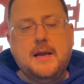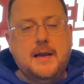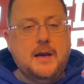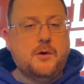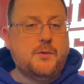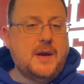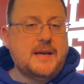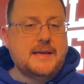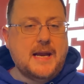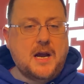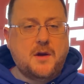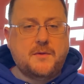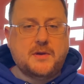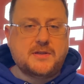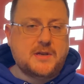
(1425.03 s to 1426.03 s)
and right
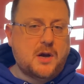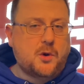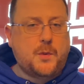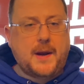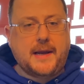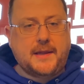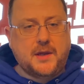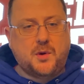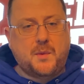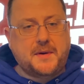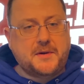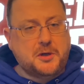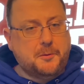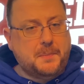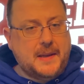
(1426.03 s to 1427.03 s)
now it's not quite clear
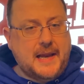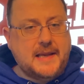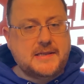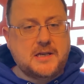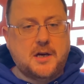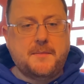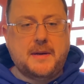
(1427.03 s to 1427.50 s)
what their plans are,